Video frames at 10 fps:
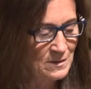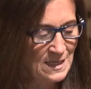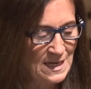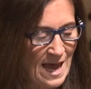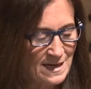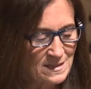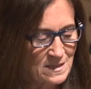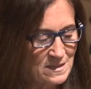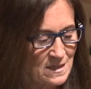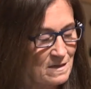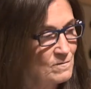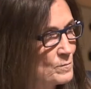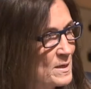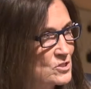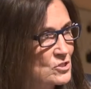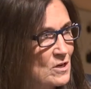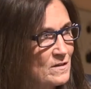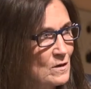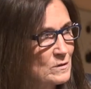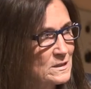need access to information on
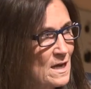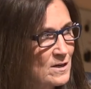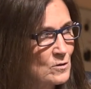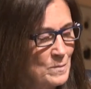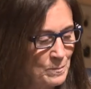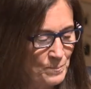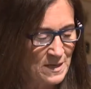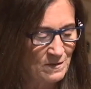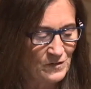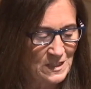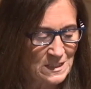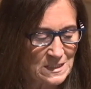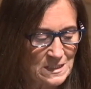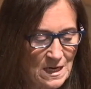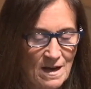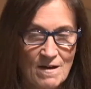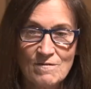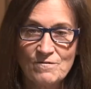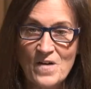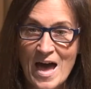their retirement benefits,
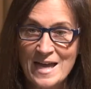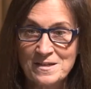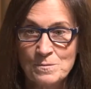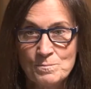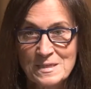find